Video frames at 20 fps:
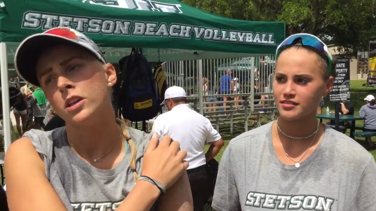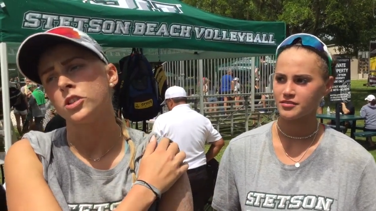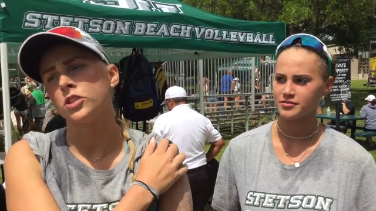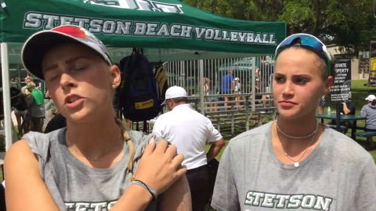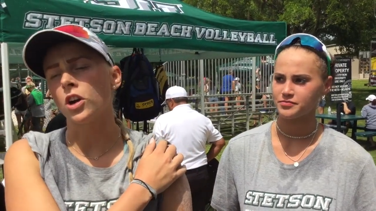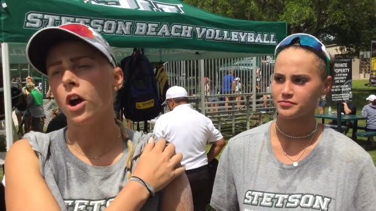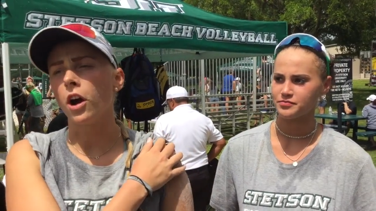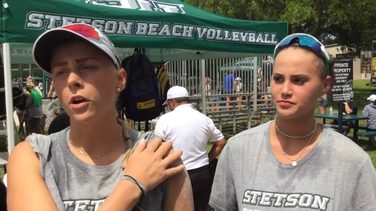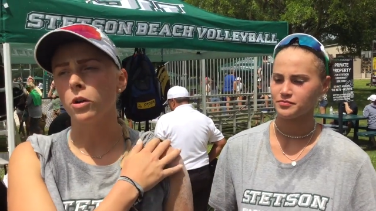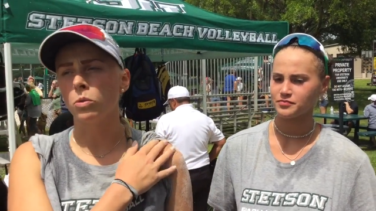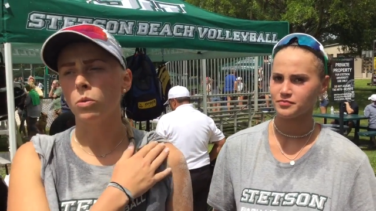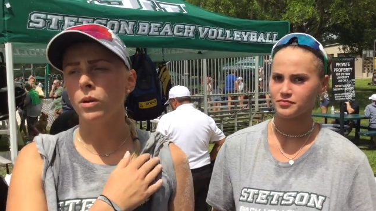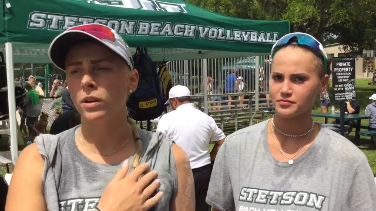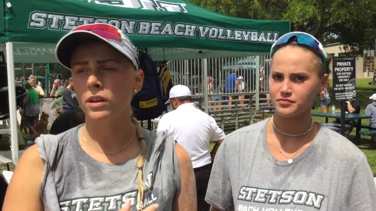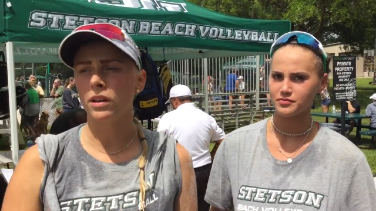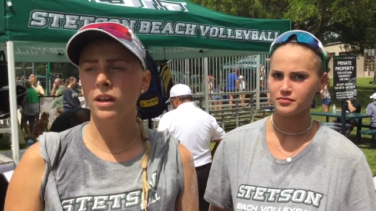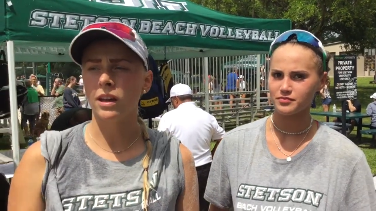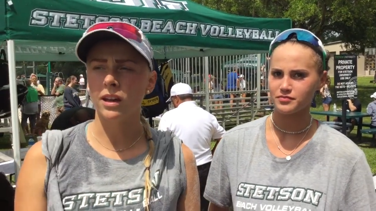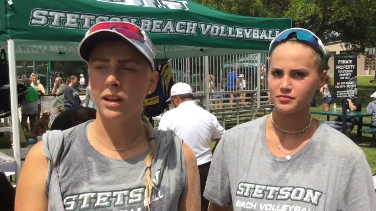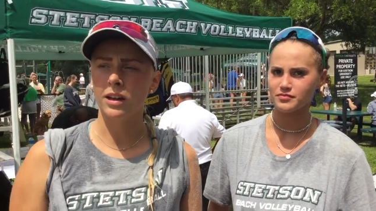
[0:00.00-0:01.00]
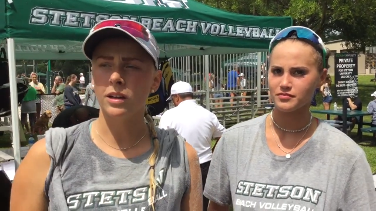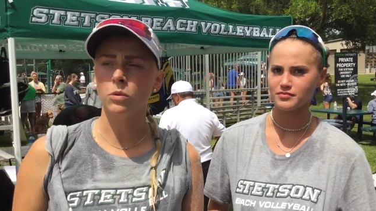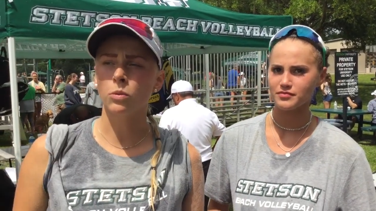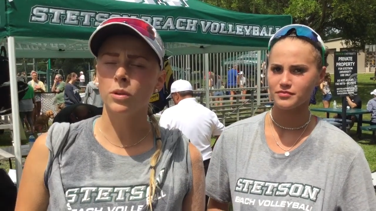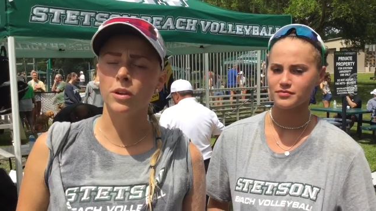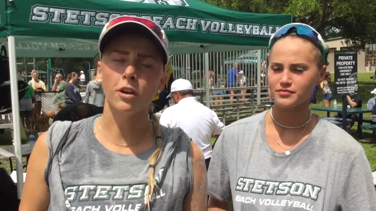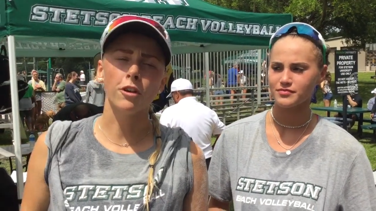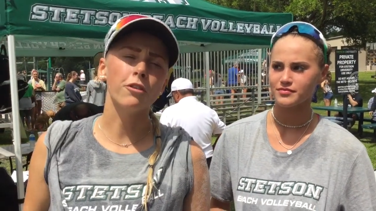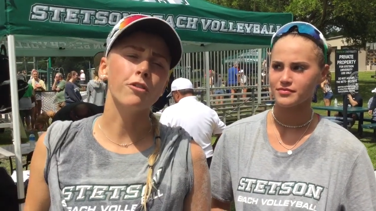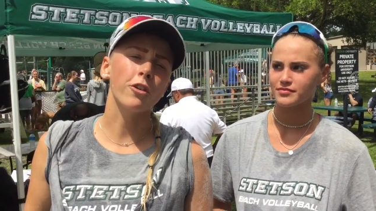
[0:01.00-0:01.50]
Speaker 1: start when uh,
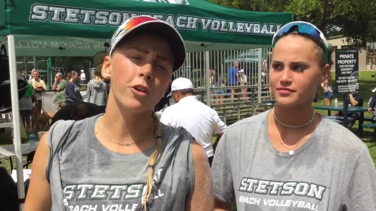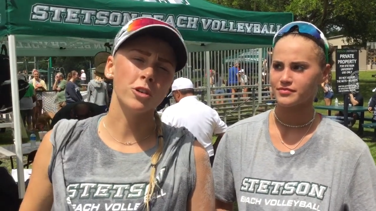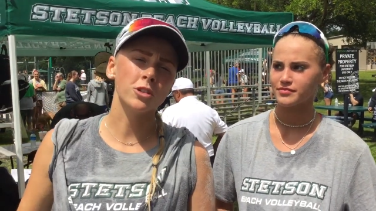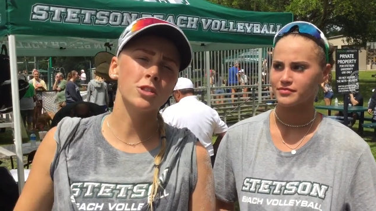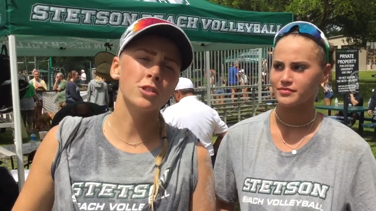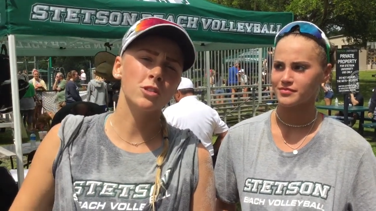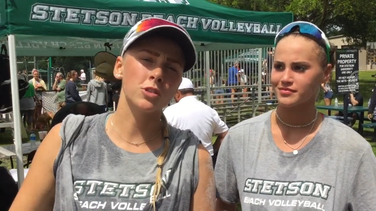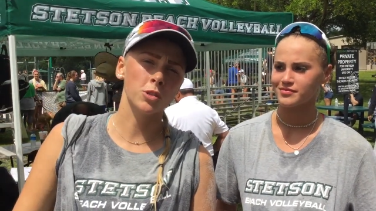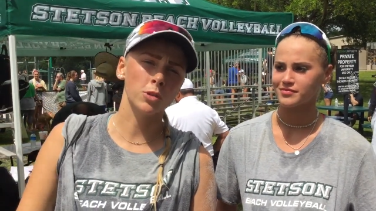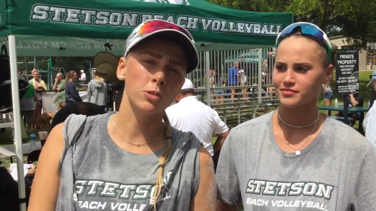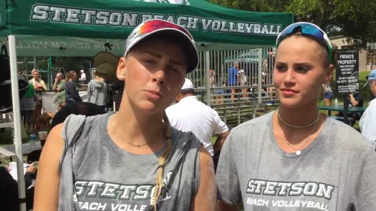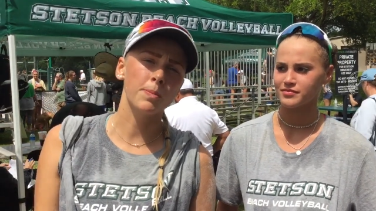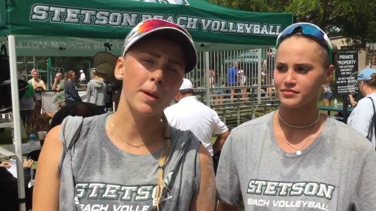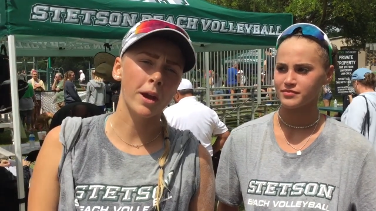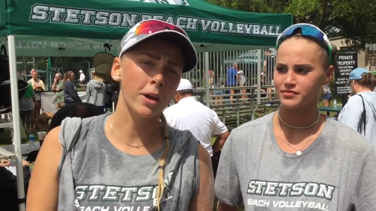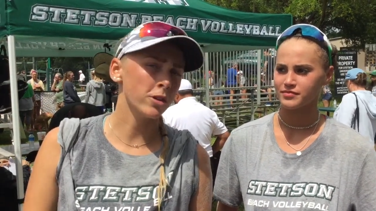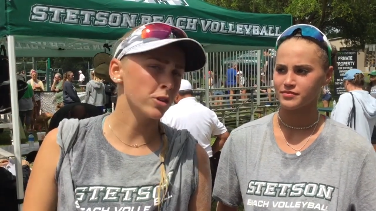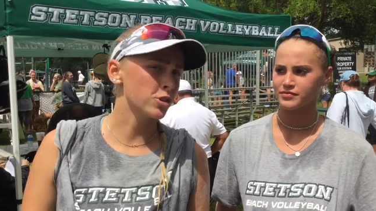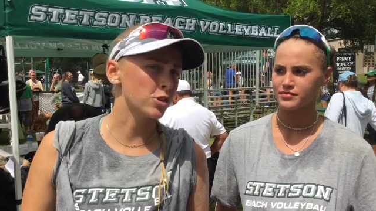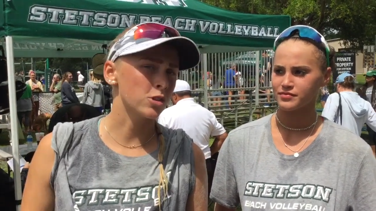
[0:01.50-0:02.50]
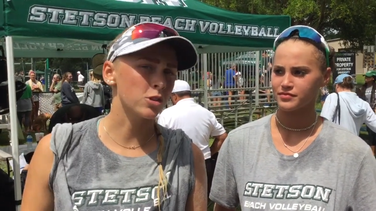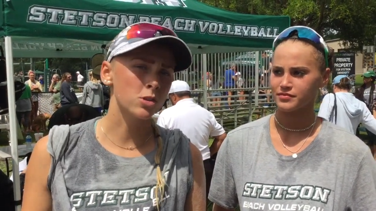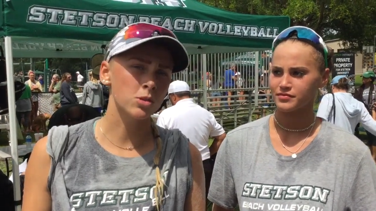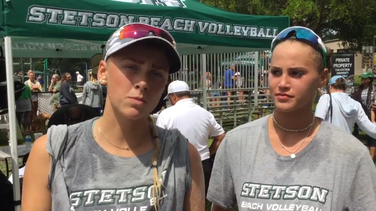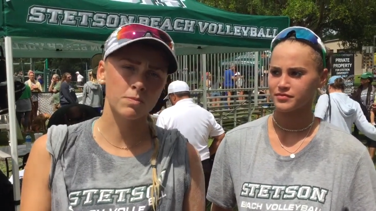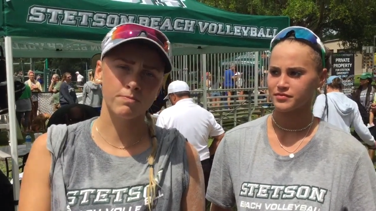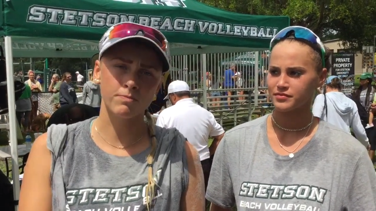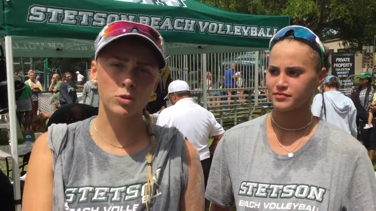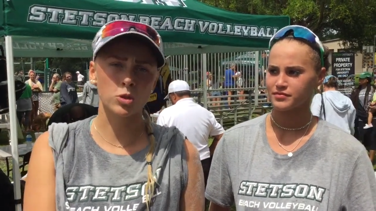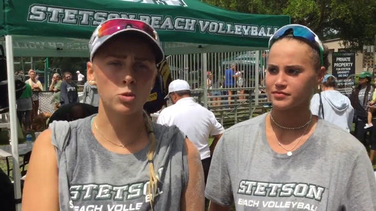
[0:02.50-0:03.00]
when our first two pairs just
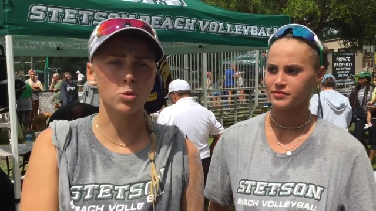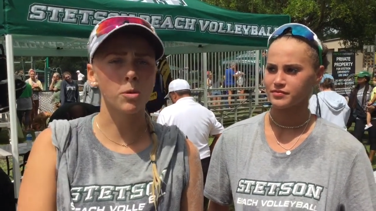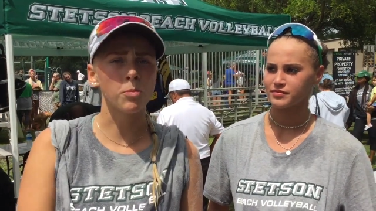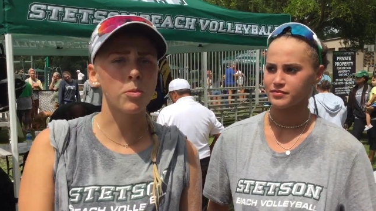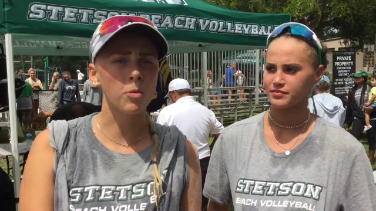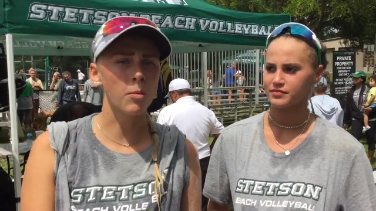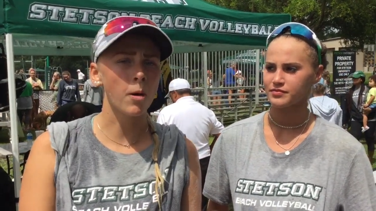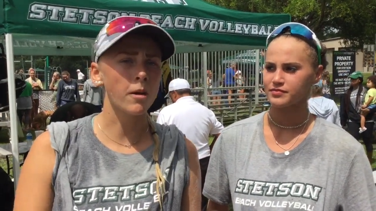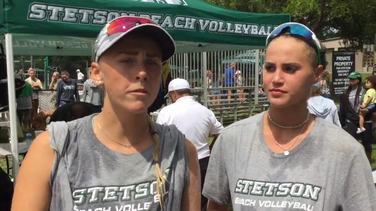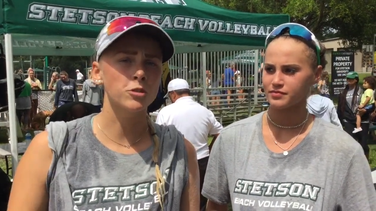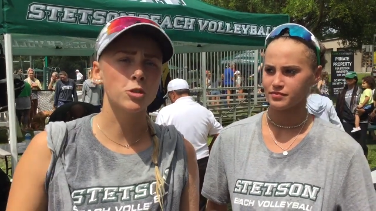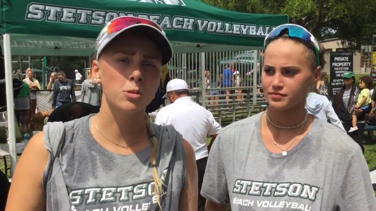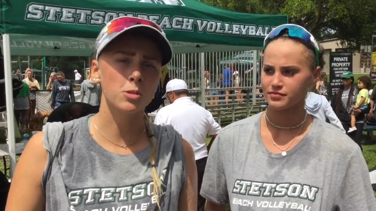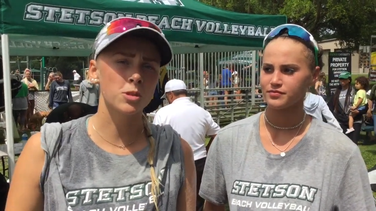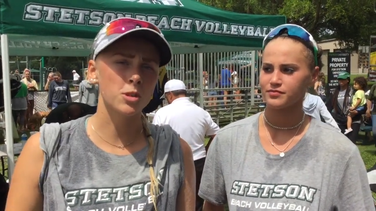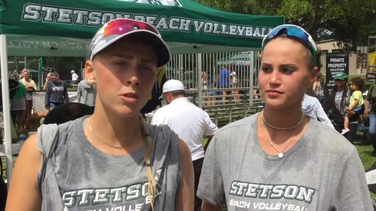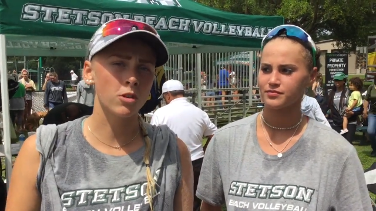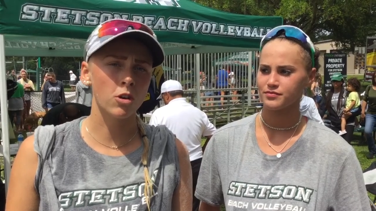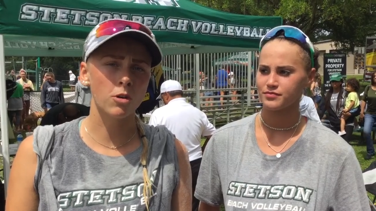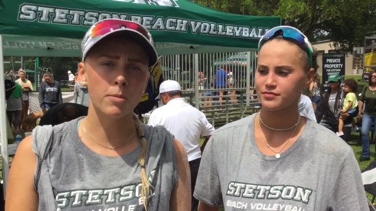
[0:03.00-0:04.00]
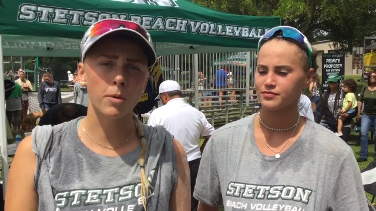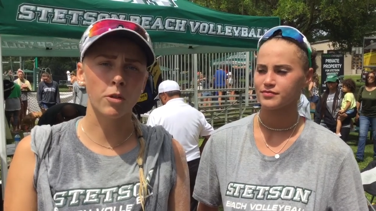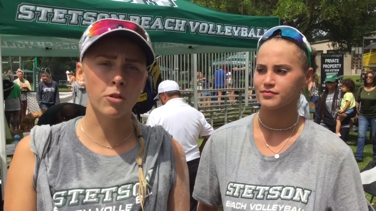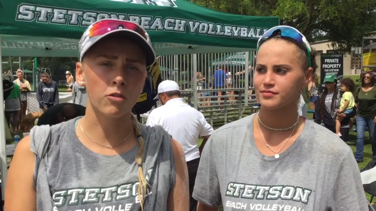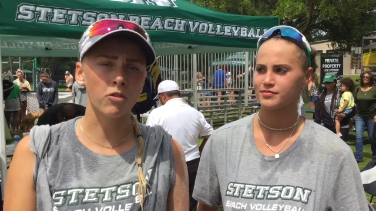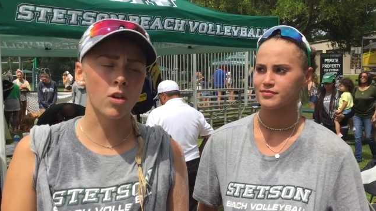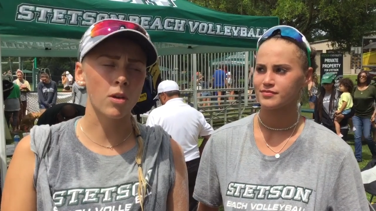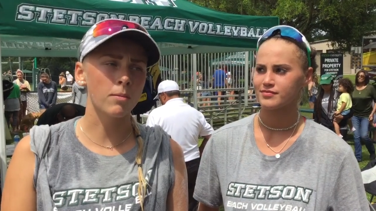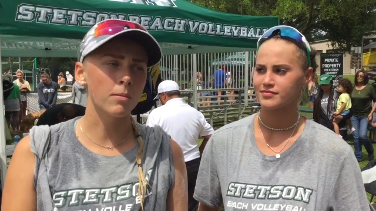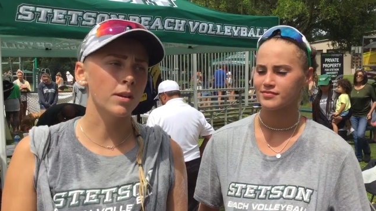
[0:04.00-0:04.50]
sweep them up 2-0, both
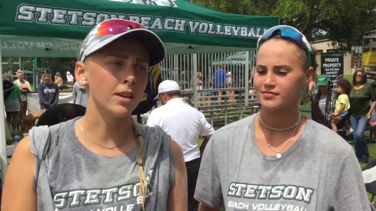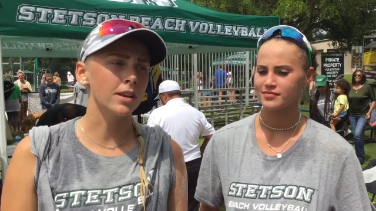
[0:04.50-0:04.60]
of them.